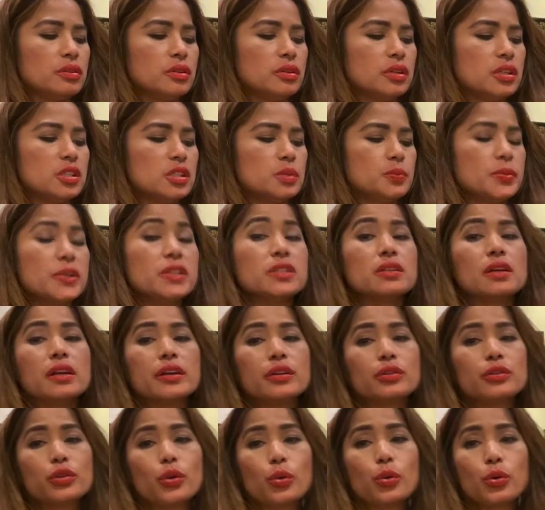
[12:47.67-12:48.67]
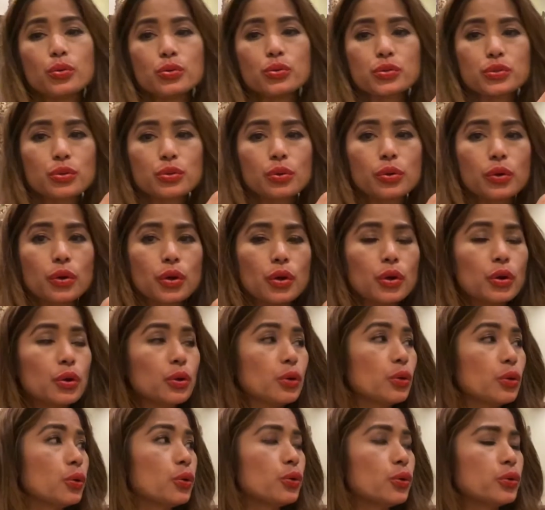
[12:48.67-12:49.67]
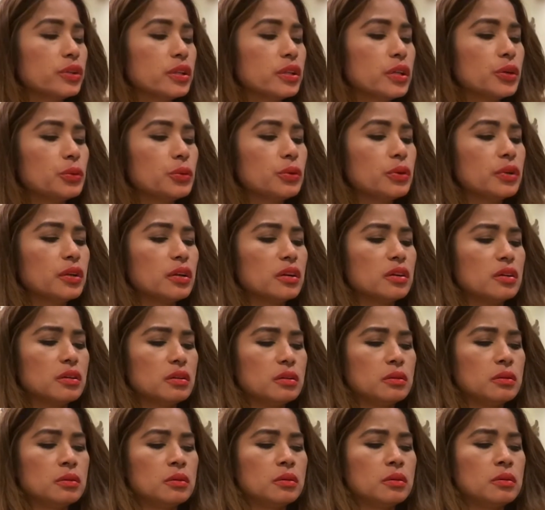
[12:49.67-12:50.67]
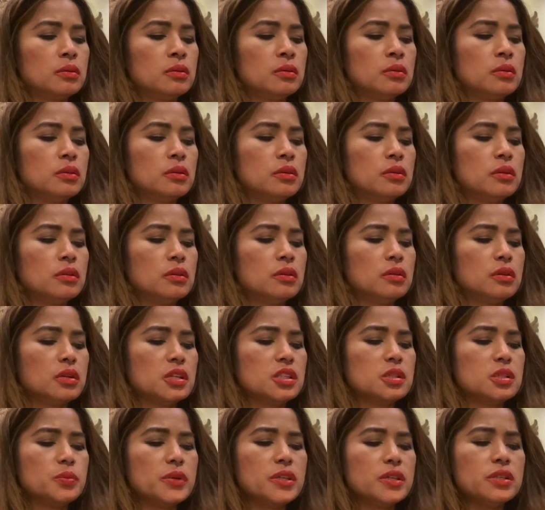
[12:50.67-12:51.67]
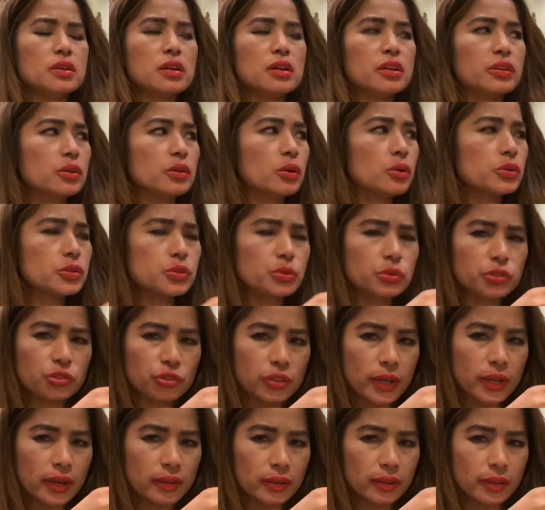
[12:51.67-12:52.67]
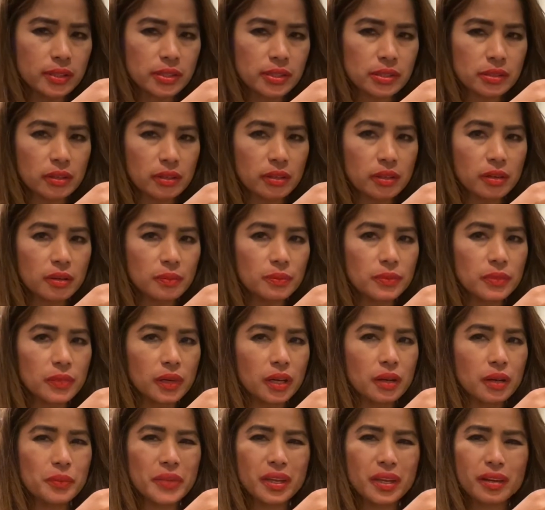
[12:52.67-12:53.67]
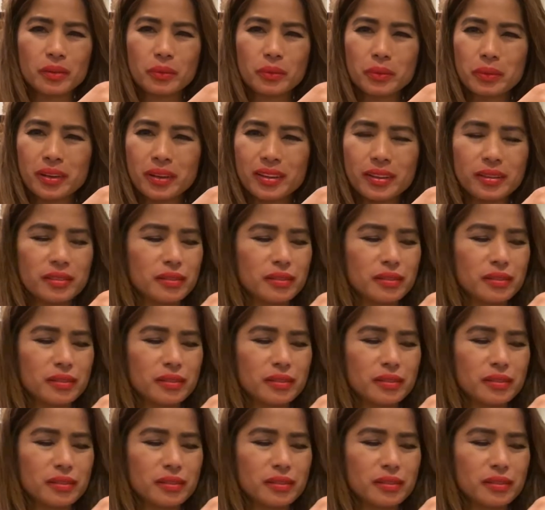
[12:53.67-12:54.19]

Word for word: Especially those who don't, especially those who do not deserve, what?